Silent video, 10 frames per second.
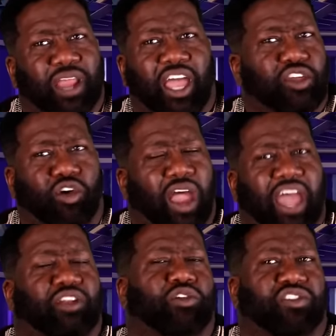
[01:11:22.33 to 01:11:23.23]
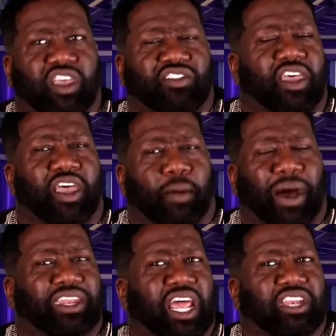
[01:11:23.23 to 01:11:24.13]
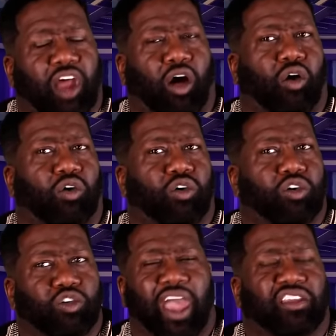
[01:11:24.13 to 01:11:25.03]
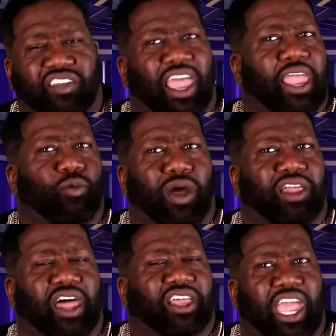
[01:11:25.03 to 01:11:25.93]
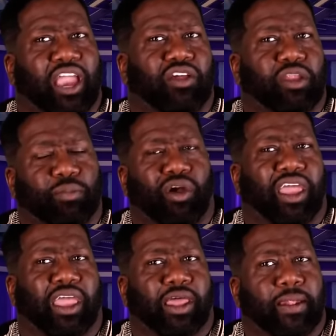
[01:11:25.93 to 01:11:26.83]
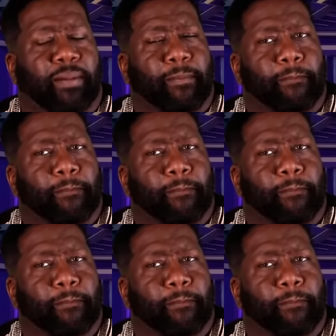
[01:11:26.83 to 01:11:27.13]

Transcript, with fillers: Now you don't have no sense about that dog. You acting the same way like Karen and Brad.